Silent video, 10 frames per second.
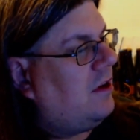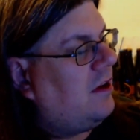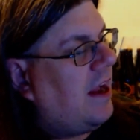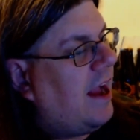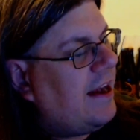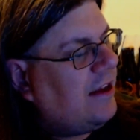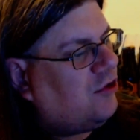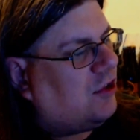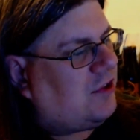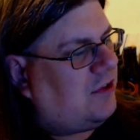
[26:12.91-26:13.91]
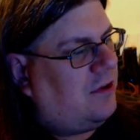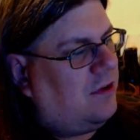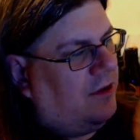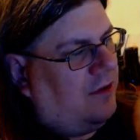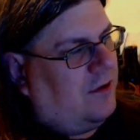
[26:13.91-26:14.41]
and then just
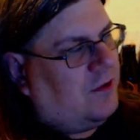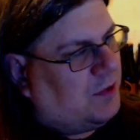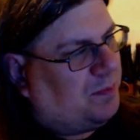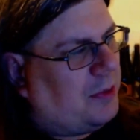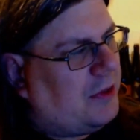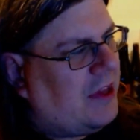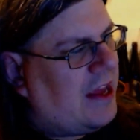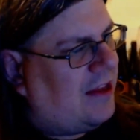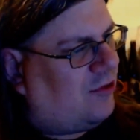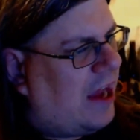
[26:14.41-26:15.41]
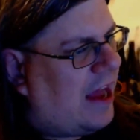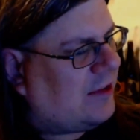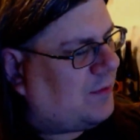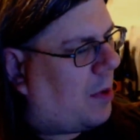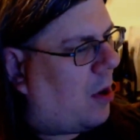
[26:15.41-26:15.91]
split the jazz
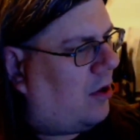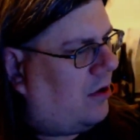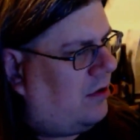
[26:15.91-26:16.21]
part